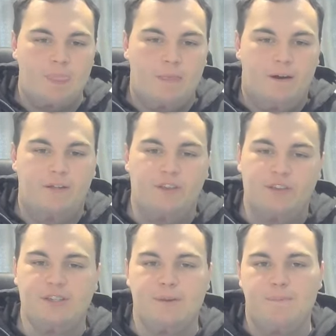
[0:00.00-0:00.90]
I think
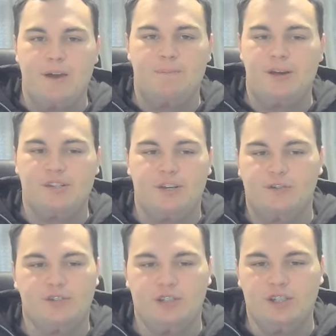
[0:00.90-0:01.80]
it's a bad matchup
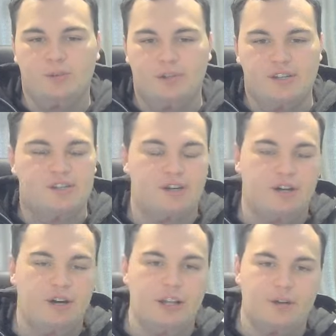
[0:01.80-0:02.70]
for Julio Willis. I
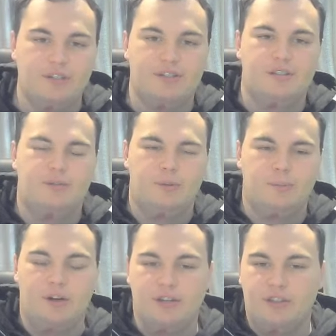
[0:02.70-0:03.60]
kind of looked into him,
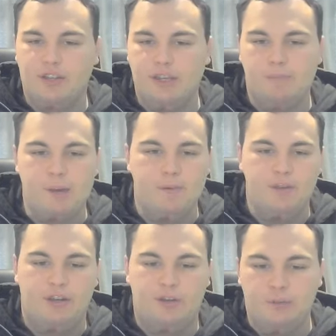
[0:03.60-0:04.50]
kind of thinking maybe
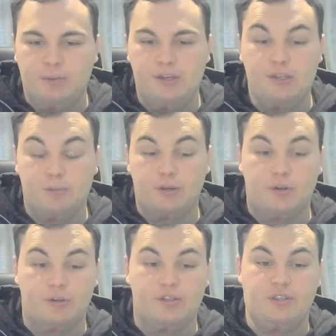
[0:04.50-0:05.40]
that he could beat him
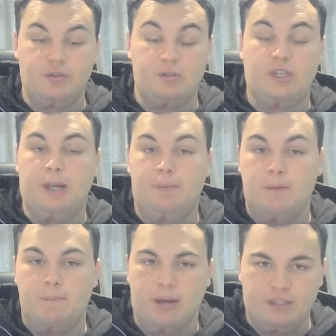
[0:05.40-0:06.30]
because there is going to be a
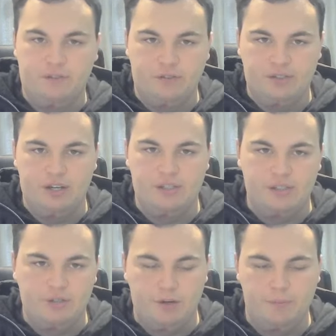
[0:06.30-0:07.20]
massive size
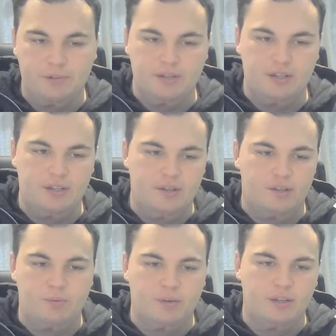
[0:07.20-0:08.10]
discrepancy in
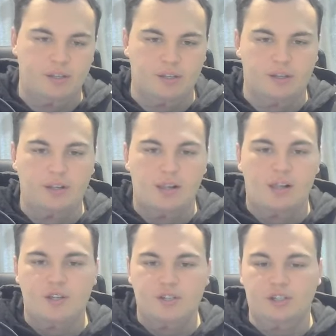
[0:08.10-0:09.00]
this one here.
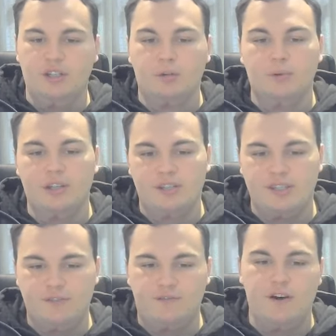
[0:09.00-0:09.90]
Jaleel Willis
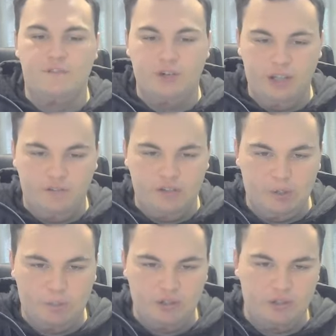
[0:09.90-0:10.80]
is 5'11
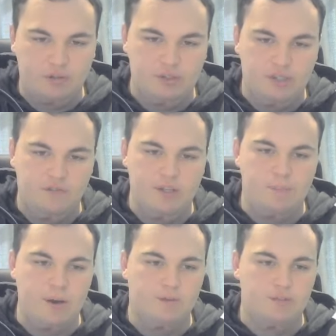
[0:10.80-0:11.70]
at 170
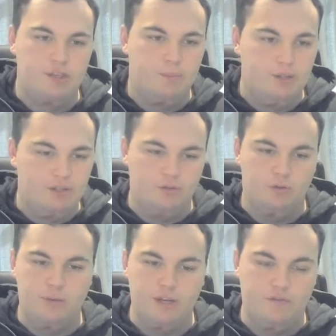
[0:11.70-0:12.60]
pounds compared to
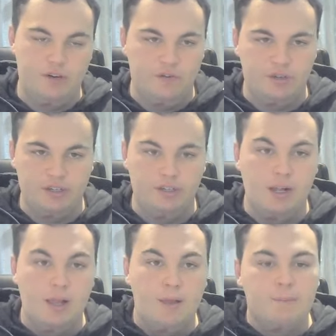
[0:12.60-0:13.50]
Doumbé at 5'8,
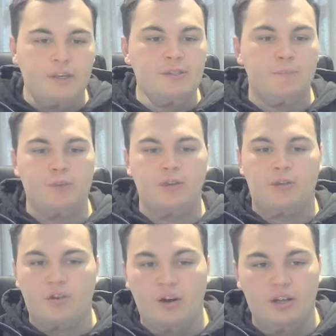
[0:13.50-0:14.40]
but he's a big
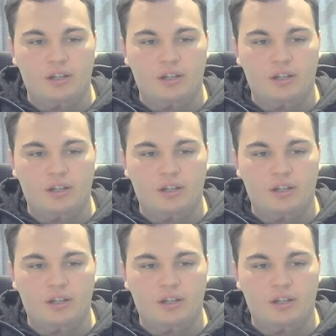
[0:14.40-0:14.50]
guy.